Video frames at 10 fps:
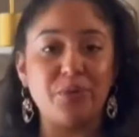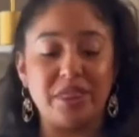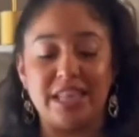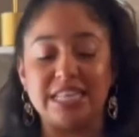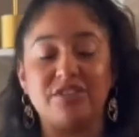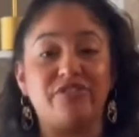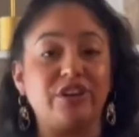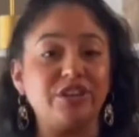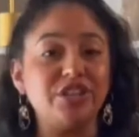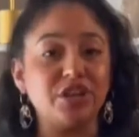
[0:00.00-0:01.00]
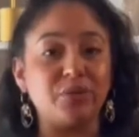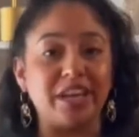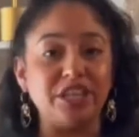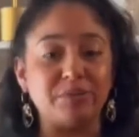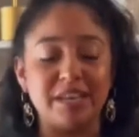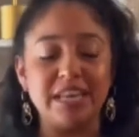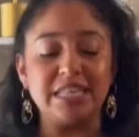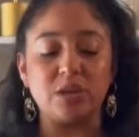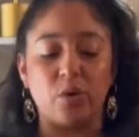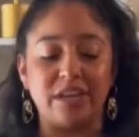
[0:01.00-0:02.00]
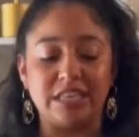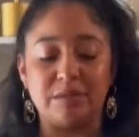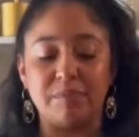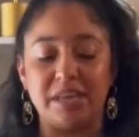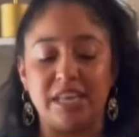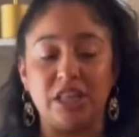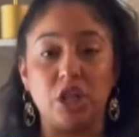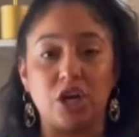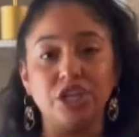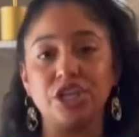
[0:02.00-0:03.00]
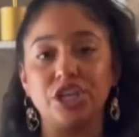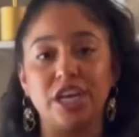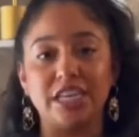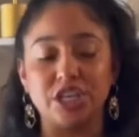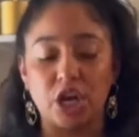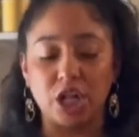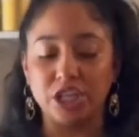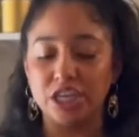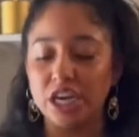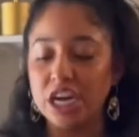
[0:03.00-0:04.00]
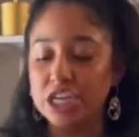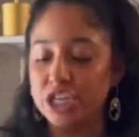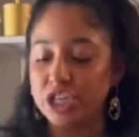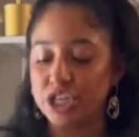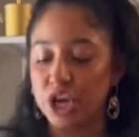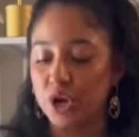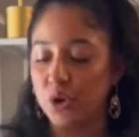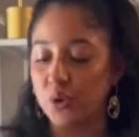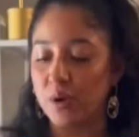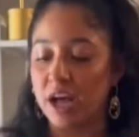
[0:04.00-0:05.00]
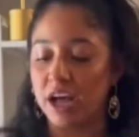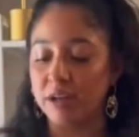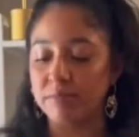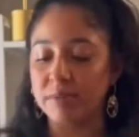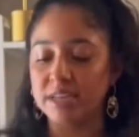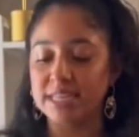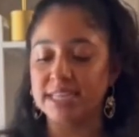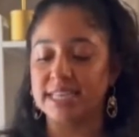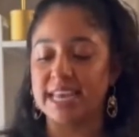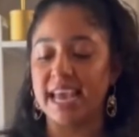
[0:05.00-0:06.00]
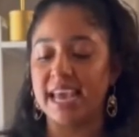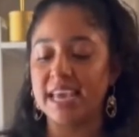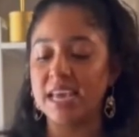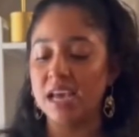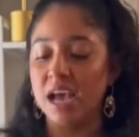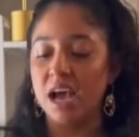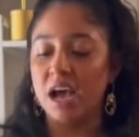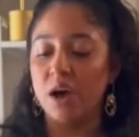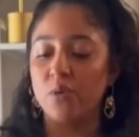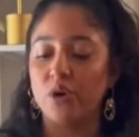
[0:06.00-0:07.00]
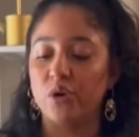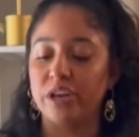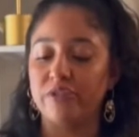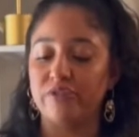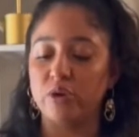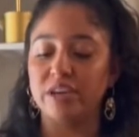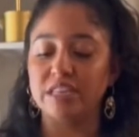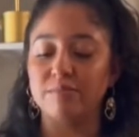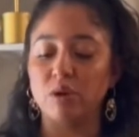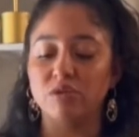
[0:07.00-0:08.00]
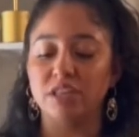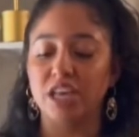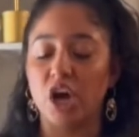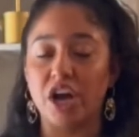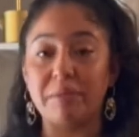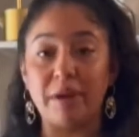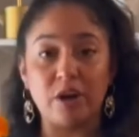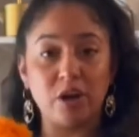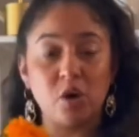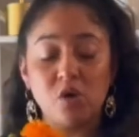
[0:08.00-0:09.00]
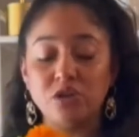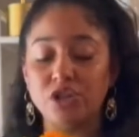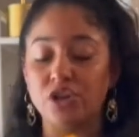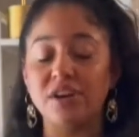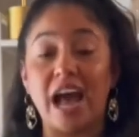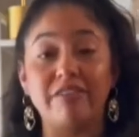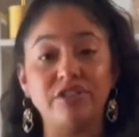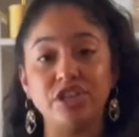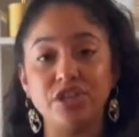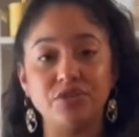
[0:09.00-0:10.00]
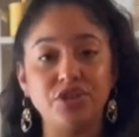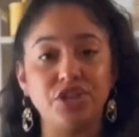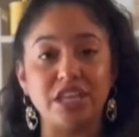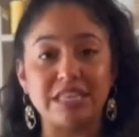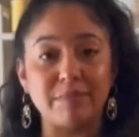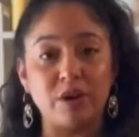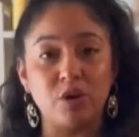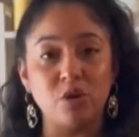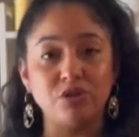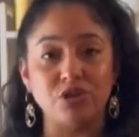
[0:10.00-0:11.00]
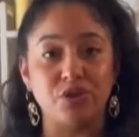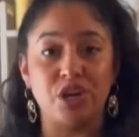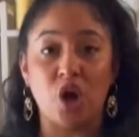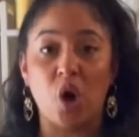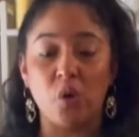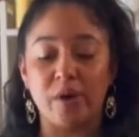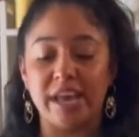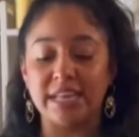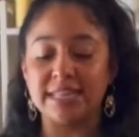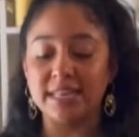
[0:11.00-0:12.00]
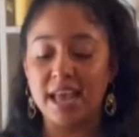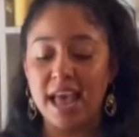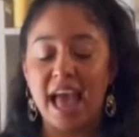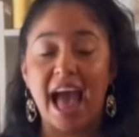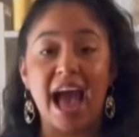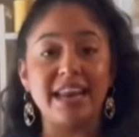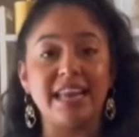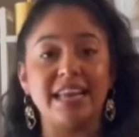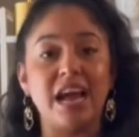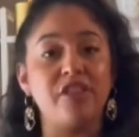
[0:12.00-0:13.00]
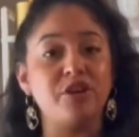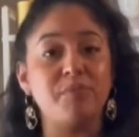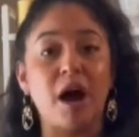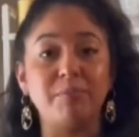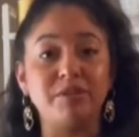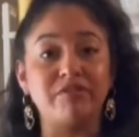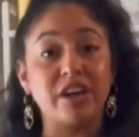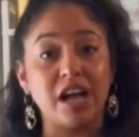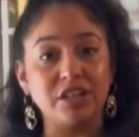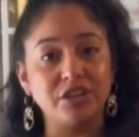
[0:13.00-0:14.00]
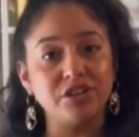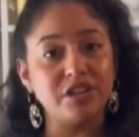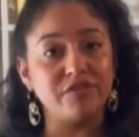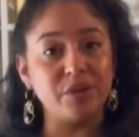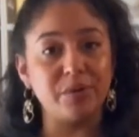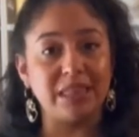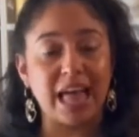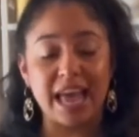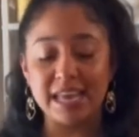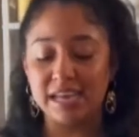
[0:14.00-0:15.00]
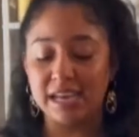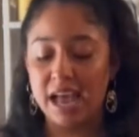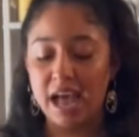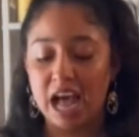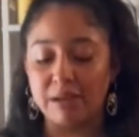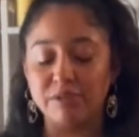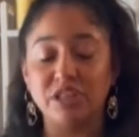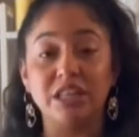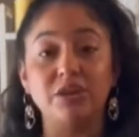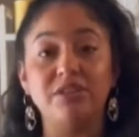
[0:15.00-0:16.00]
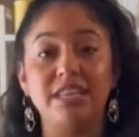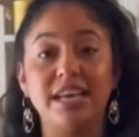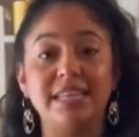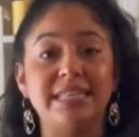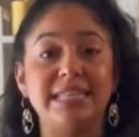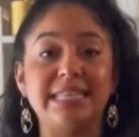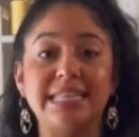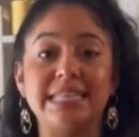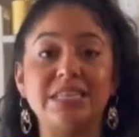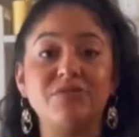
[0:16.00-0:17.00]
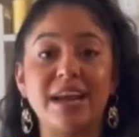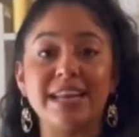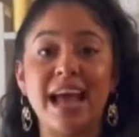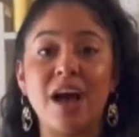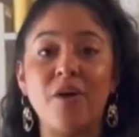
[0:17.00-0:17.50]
with this first arrangement. It's going to be larger and taller. So today we're going to focus mostly on marigolds. You don't have to use just marigolds. You can always add in other pops of colors if you would like. Celosia is in season right now,